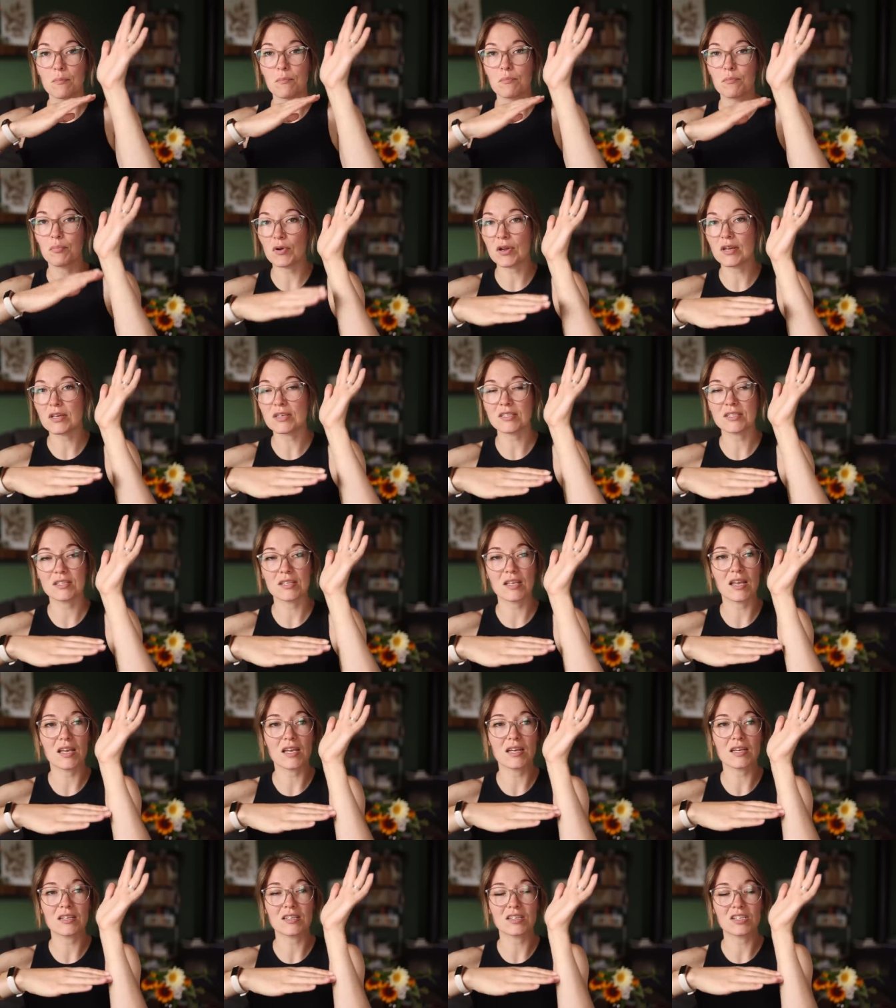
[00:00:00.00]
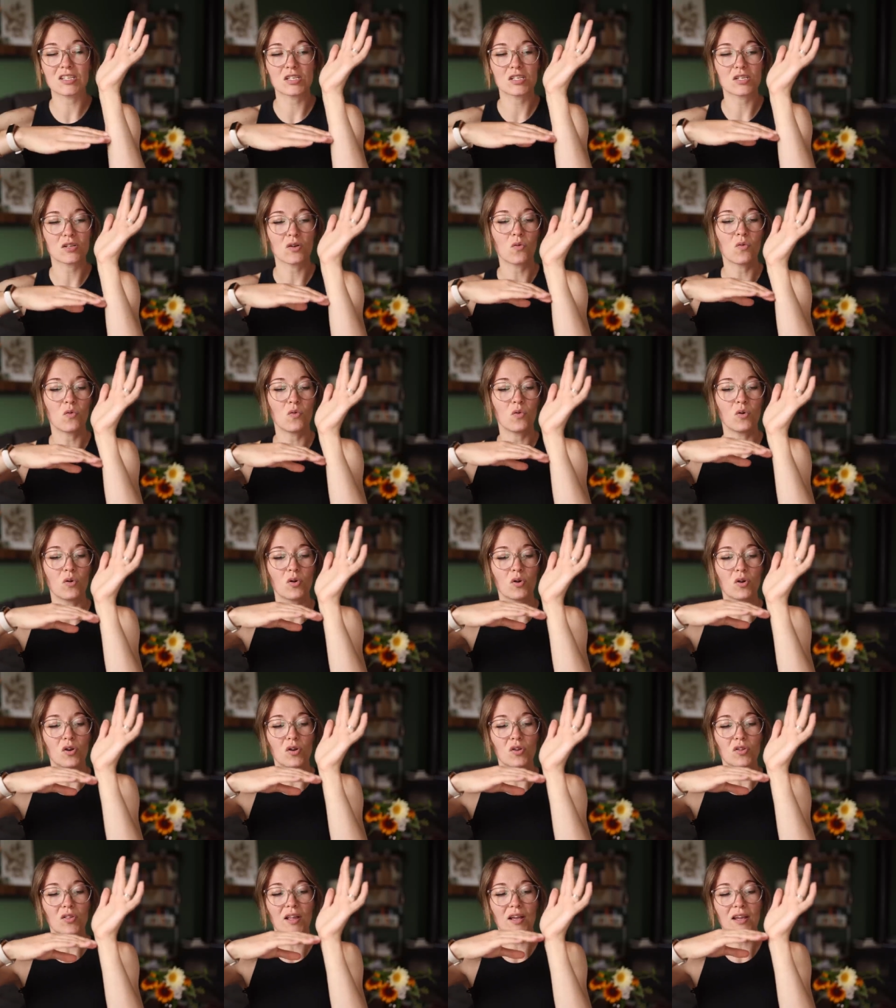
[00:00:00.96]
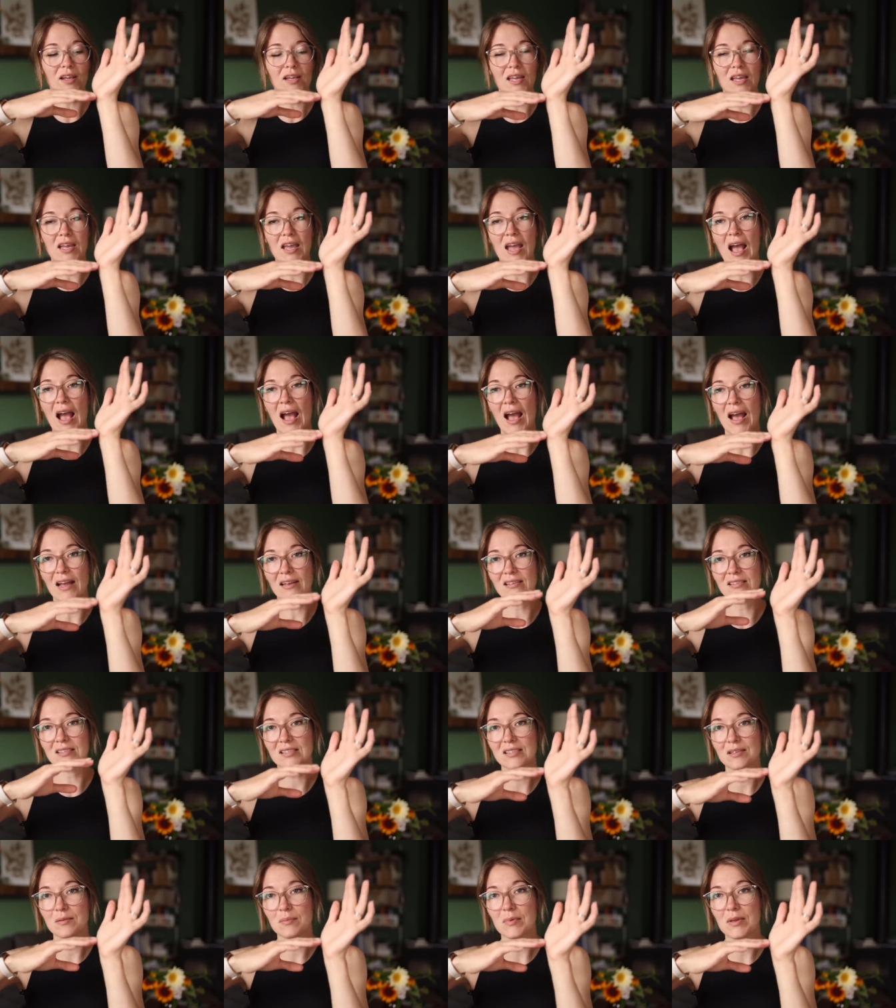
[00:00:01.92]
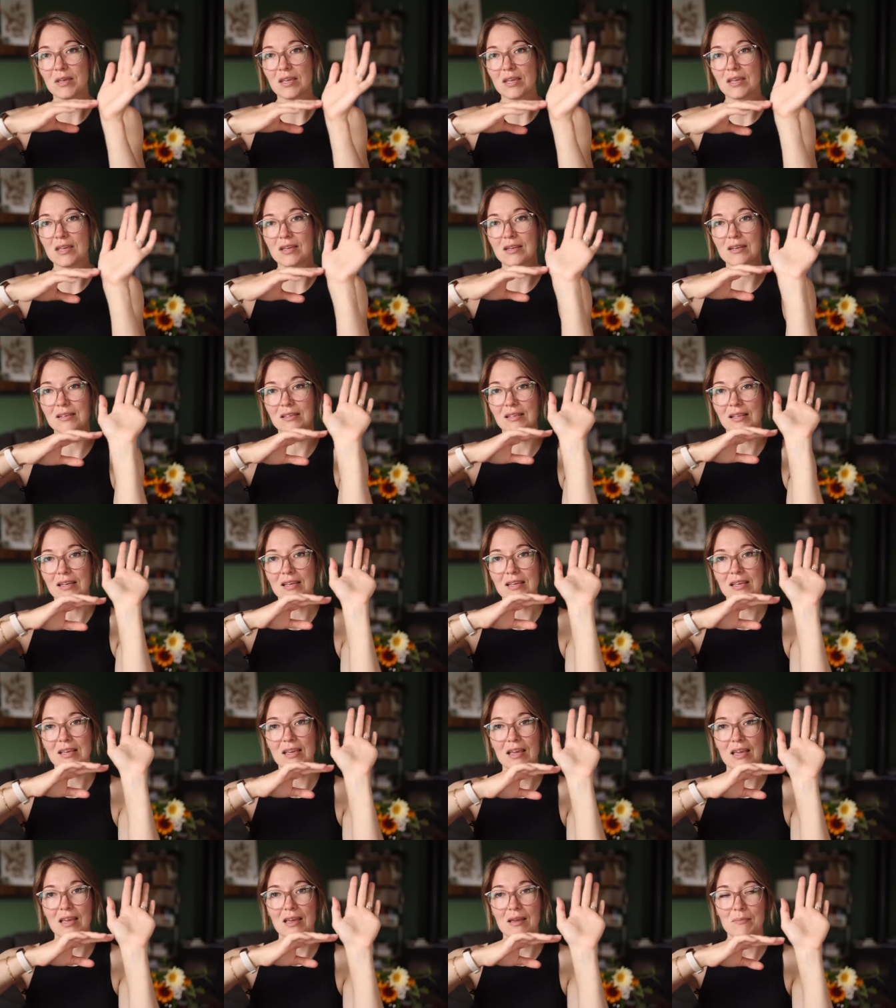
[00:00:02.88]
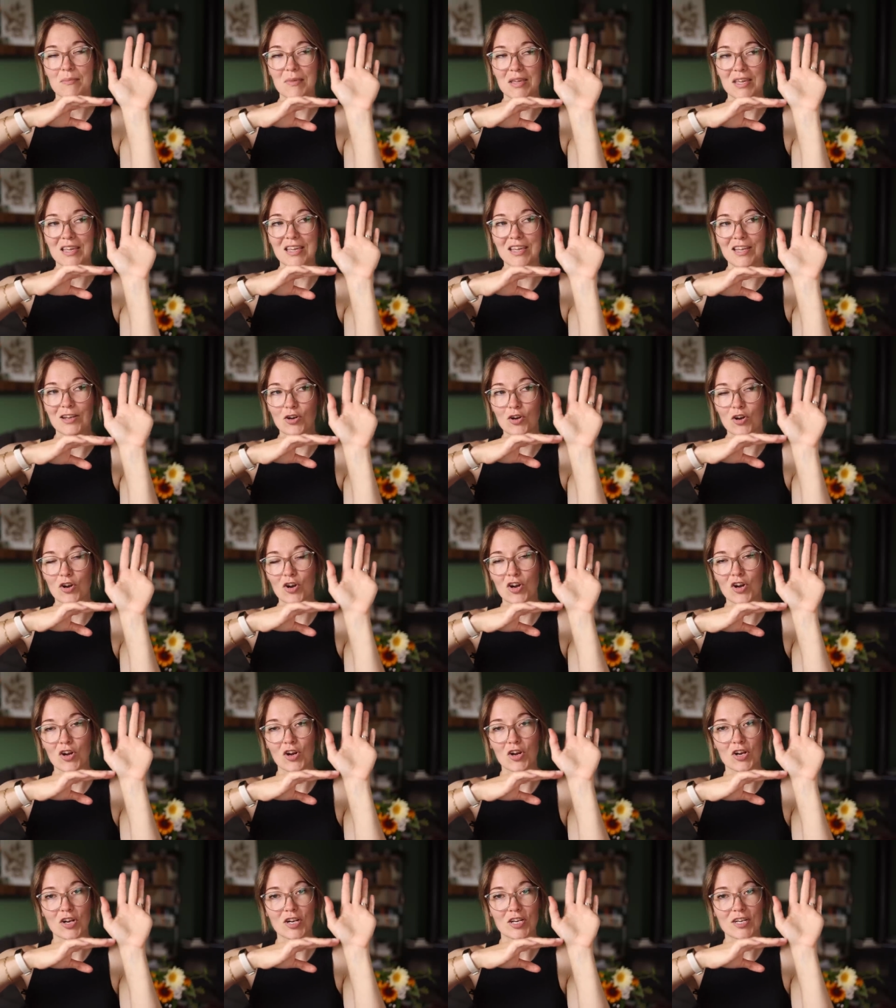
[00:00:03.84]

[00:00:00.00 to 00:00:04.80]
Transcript: bracelet or like, it has to be like hit me here,